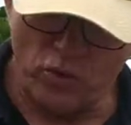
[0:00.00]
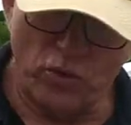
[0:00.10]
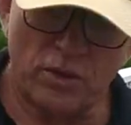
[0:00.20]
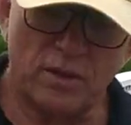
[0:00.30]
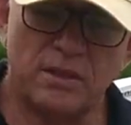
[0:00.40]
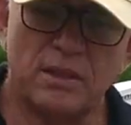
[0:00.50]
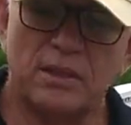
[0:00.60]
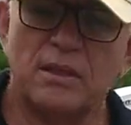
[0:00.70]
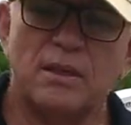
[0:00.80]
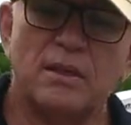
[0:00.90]
shortened.
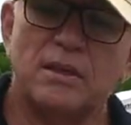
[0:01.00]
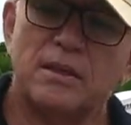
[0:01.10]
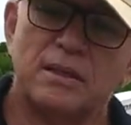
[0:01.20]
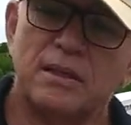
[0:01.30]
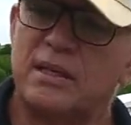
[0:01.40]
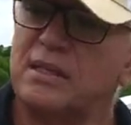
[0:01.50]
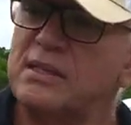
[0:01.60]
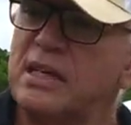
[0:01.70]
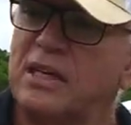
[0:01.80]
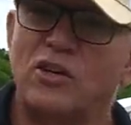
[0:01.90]
You
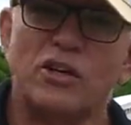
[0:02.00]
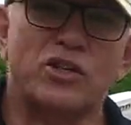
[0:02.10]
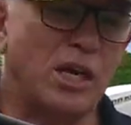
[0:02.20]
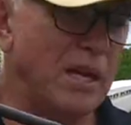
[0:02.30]
can see not a